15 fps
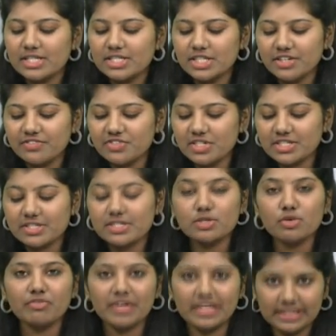Chief Justice
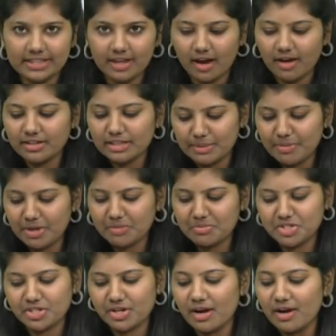of India Deepak
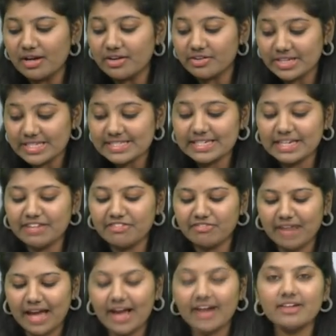Mishra recently
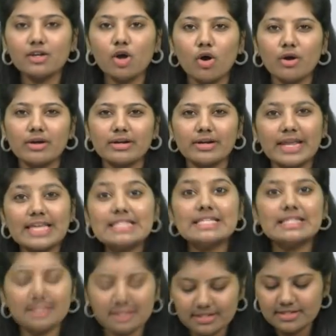flagged or
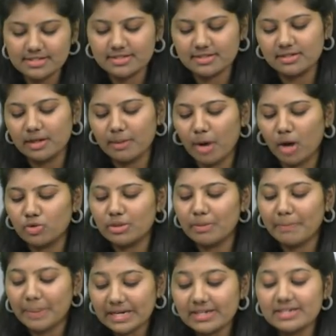raising the concern about the
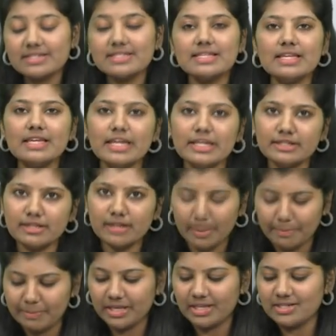pendency in the
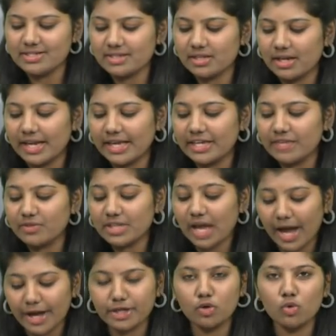appeals lying with
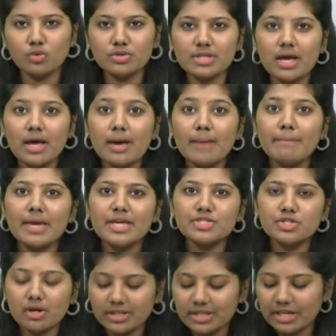high courts based
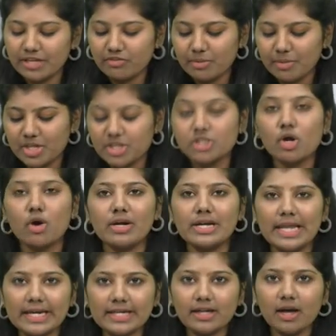on the information or
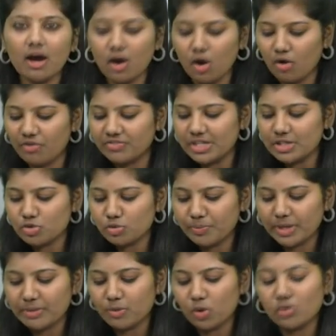data of the
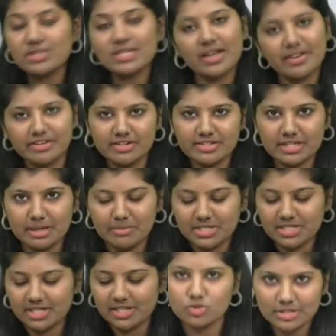Supreme Court's Arrears
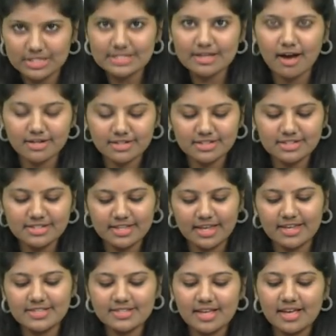Committee. So this article
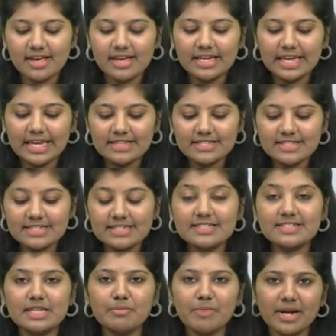says, cases
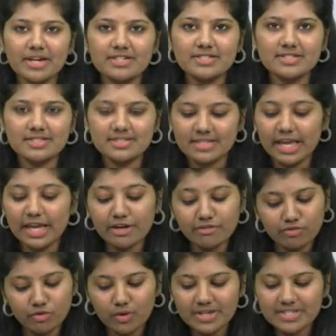listing practices
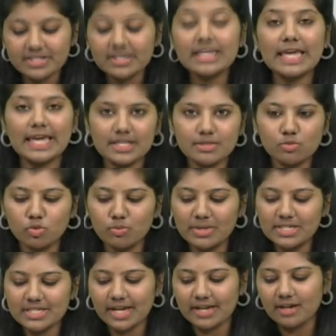influenced case
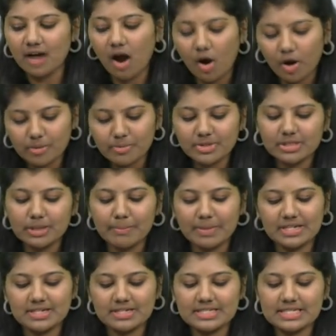movement and harbored the
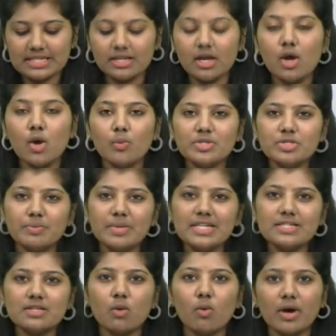pendency, which
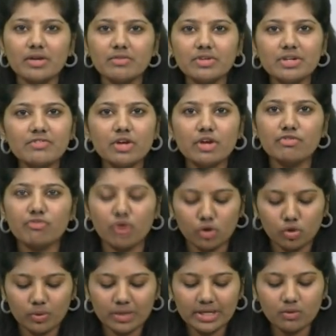means whatever we are
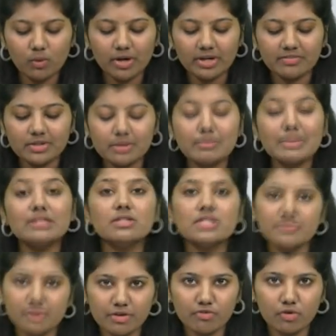following, whatever
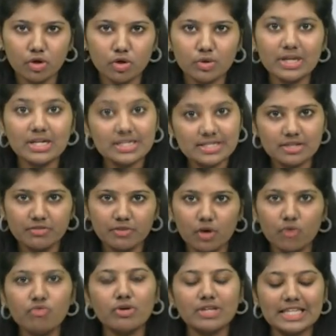methods we are following as of
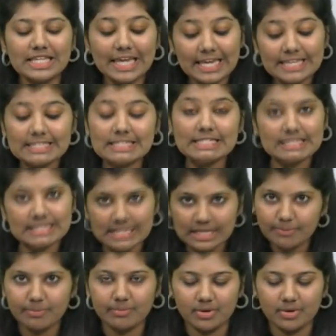now for the case listing,